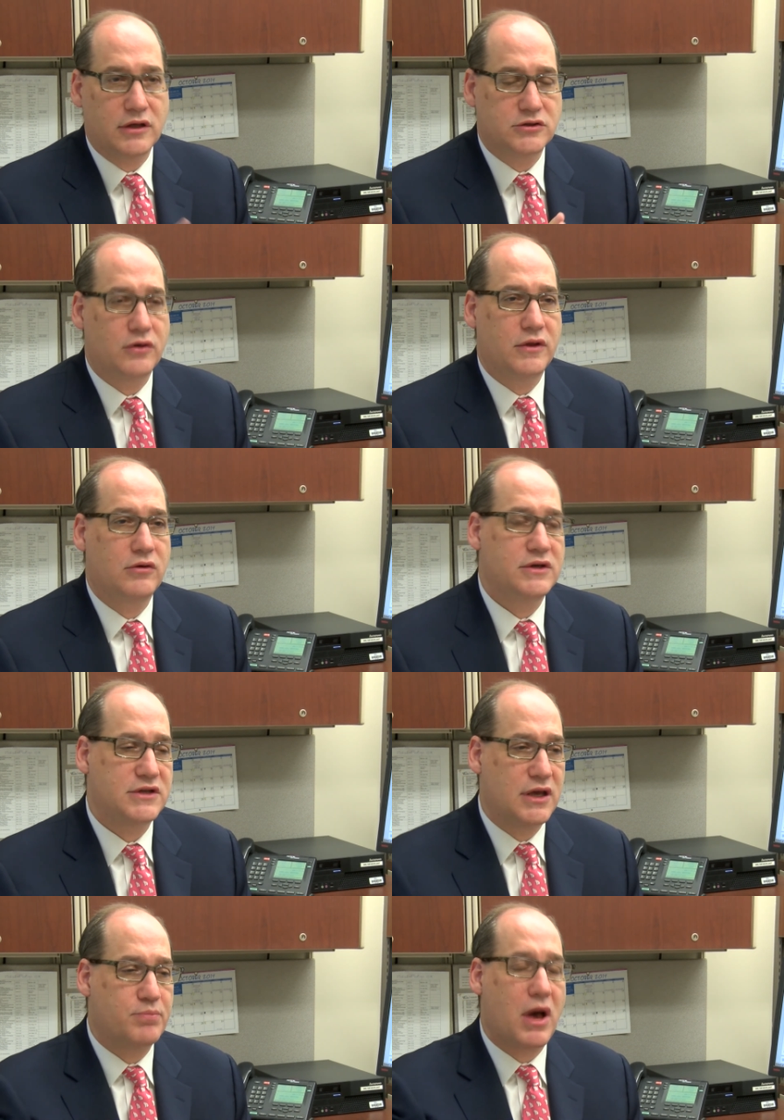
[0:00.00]
And so there
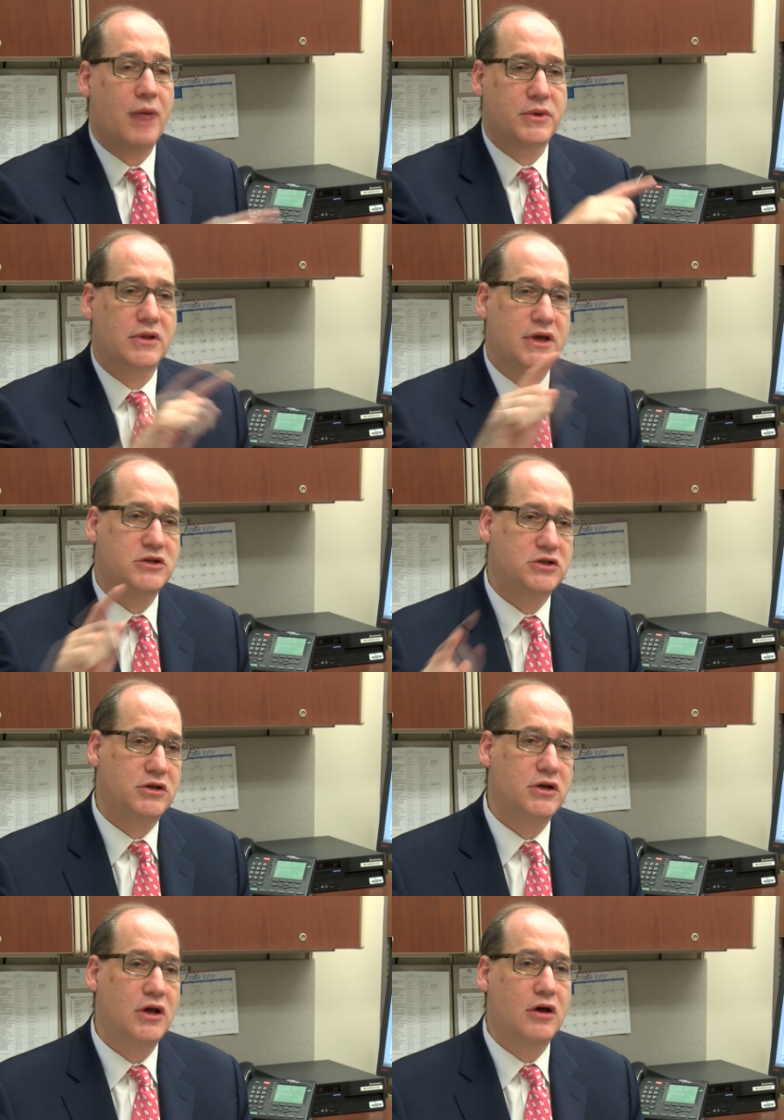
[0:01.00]
is a
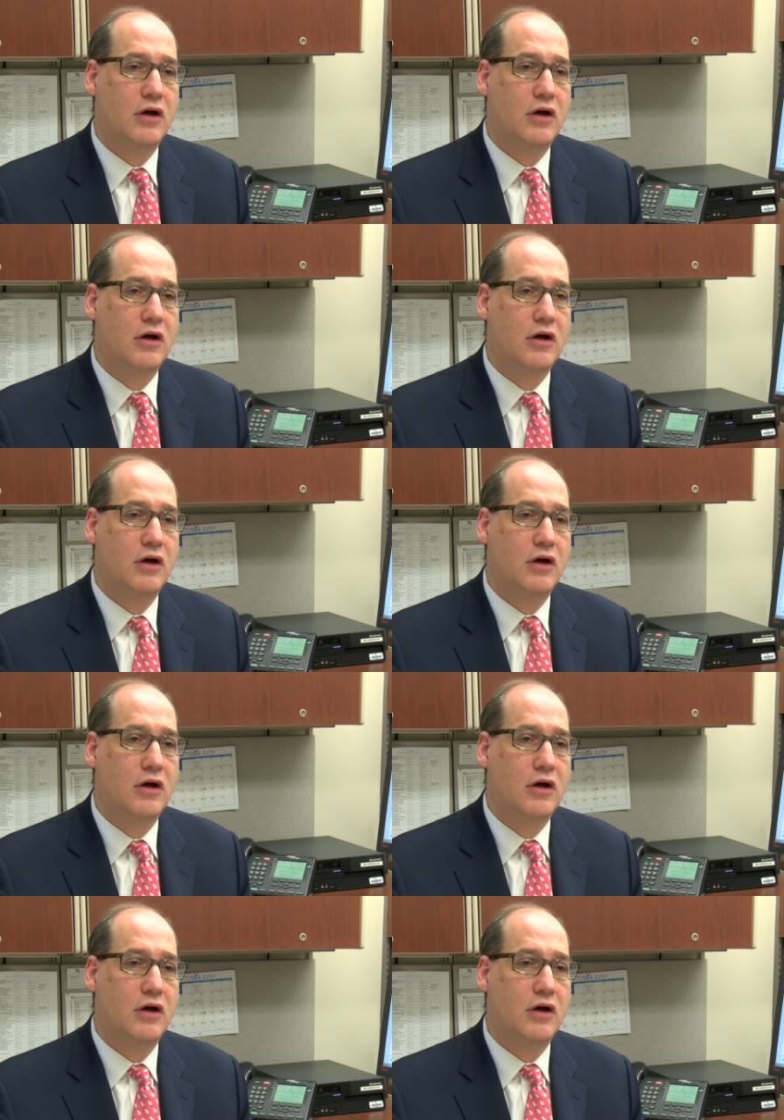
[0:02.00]
population